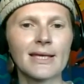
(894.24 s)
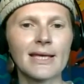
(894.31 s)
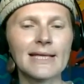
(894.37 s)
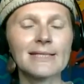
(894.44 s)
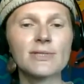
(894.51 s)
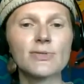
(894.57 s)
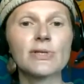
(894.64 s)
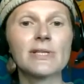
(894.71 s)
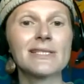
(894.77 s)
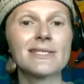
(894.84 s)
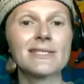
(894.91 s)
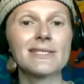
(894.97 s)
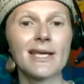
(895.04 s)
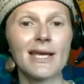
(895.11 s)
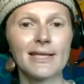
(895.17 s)
And so they
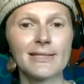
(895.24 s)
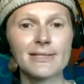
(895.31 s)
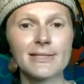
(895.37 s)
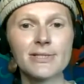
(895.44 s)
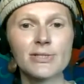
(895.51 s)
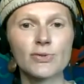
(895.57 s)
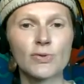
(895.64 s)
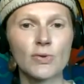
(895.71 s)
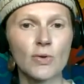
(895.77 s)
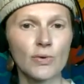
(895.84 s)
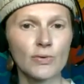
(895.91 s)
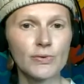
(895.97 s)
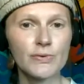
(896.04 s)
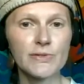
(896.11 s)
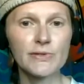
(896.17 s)
decided to
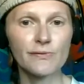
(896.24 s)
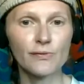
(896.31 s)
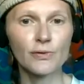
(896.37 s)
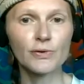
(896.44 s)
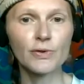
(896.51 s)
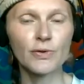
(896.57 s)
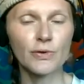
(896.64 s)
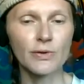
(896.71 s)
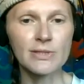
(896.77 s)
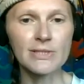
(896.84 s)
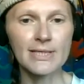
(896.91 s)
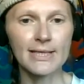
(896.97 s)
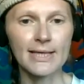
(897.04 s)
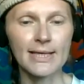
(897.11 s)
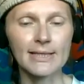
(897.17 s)
go to this third
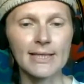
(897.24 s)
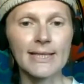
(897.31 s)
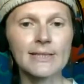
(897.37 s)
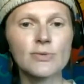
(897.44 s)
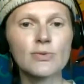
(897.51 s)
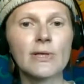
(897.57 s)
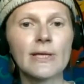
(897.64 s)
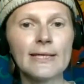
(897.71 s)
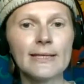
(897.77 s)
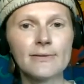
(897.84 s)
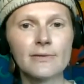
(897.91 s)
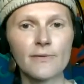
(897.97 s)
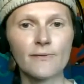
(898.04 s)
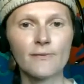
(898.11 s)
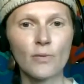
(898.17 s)
continent and to lead
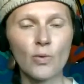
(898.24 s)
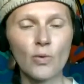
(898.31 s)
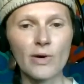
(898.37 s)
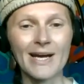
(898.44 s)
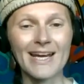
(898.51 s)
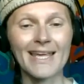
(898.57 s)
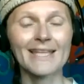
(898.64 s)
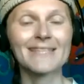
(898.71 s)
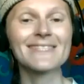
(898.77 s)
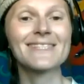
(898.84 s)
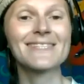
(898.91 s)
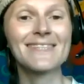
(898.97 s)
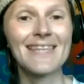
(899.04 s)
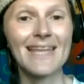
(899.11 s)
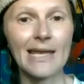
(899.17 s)
the war
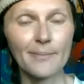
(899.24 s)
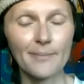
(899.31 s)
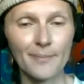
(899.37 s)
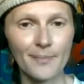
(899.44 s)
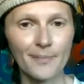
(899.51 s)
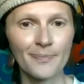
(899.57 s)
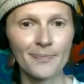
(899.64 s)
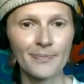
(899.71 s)
against them.